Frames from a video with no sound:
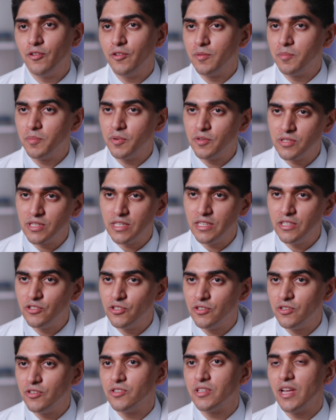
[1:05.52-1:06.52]
doing
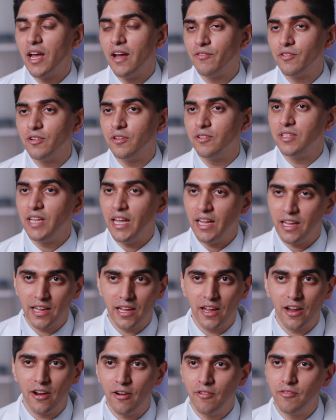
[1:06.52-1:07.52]
procedures, after taking
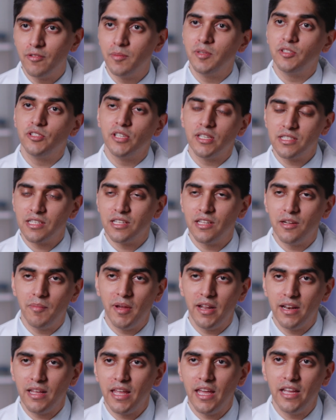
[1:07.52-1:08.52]
care of them, adjusting their
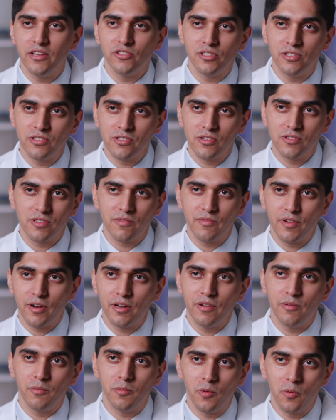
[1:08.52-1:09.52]
medication. So it's a
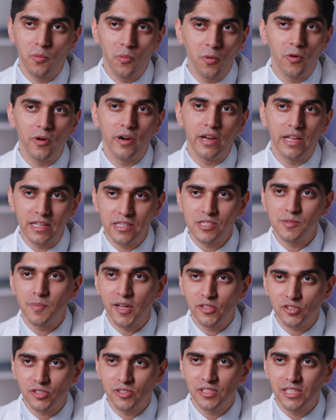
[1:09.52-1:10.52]
very rewarding
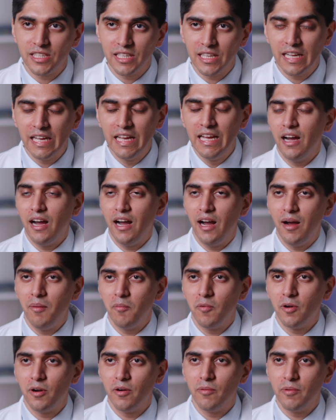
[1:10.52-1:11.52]
specialty. Um,
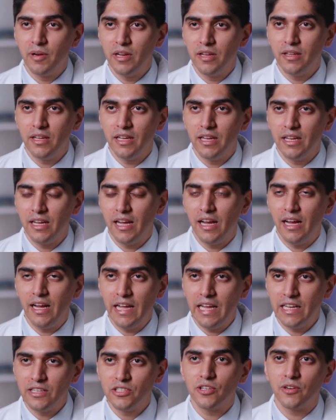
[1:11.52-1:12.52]
we're really uh,
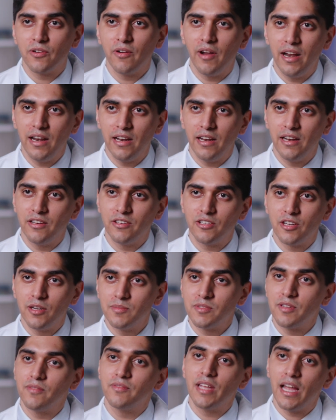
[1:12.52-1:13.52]
integrated in
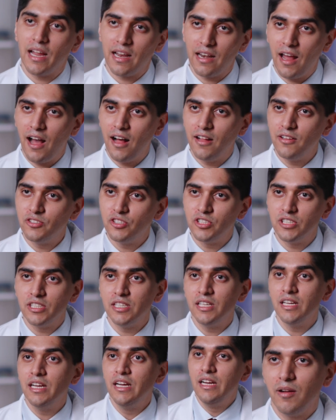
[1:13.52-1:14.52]
terms of
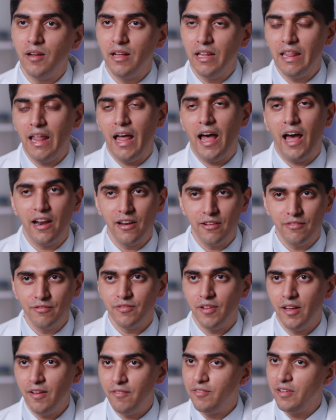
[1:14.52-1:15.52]
technology. A lot of,
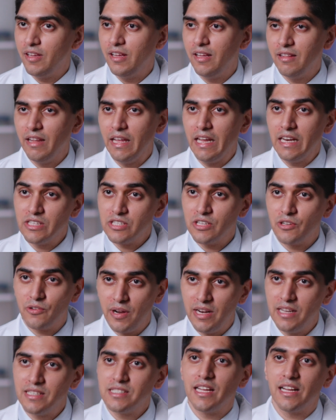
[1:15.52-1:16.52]
of the latest and
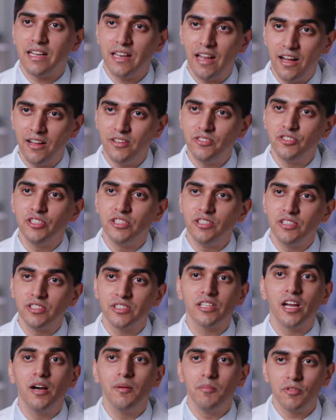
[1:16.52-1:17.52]
greatest technologies
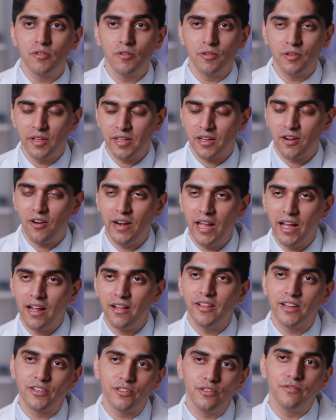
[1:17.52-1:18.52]
come through cardiac
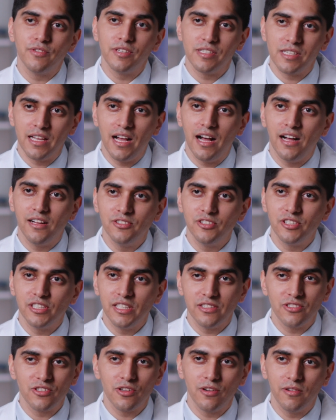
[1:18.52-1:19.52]
electrophysiology,
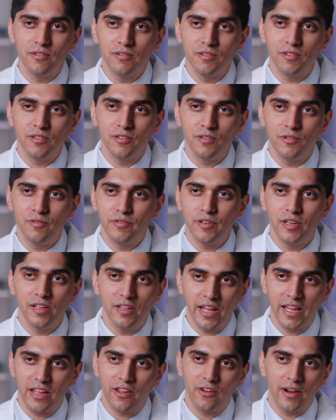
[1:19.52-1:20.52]
and so you feel
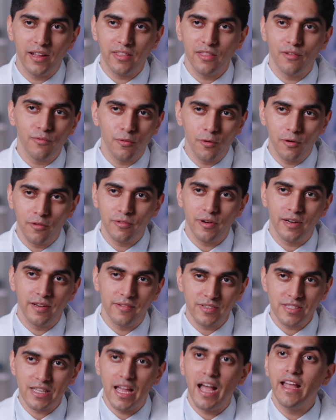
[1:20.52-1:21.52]
like you're at the forefront
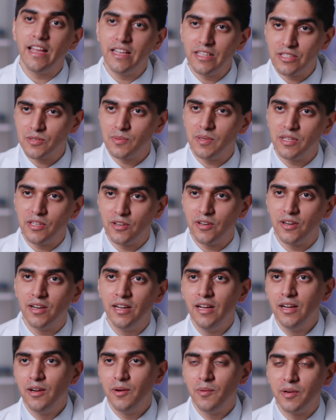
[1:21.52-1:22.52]
of science when you're,
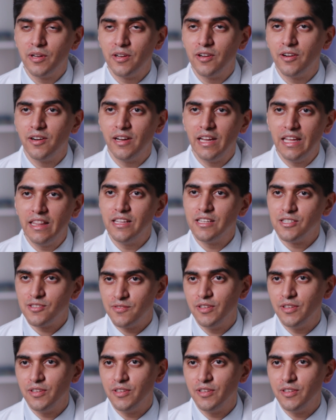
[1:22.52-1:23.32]
when you're in this